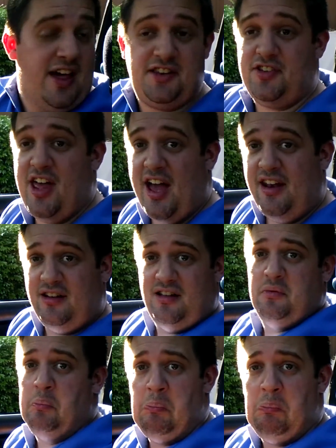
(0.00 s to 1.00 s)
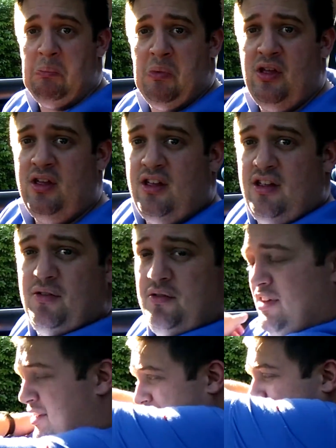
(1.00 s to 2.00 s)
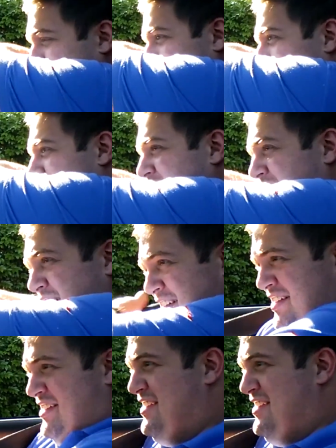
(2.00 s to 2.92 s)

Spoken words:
that's that. Didn't leak too badly.